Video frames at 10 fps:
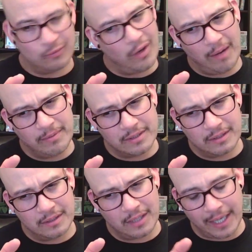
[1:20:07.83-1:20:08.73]

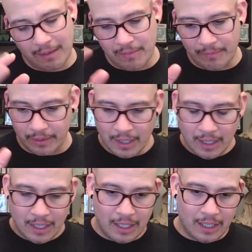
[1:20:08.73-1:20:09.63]
Robinson? I can't remember.
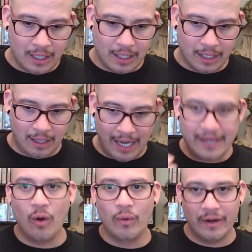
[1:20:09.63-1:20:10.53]
Uh, I
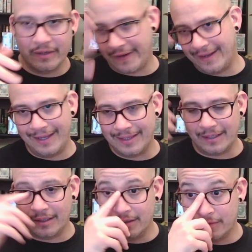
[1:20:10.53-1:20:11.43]
know where it is. I can get
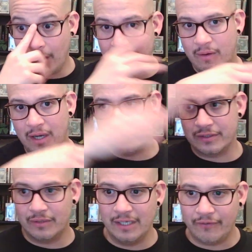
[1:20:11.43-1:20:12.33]
there. It's right across the
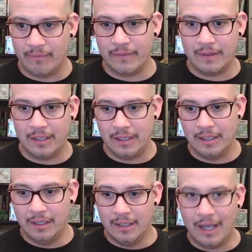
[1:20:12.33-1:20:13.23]
street from the
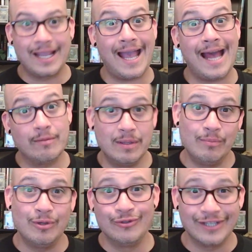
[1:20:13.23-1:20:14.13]
Academy
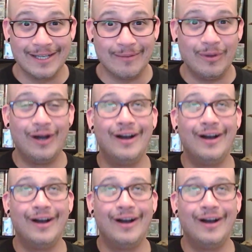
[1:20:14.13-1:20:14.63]
Museum.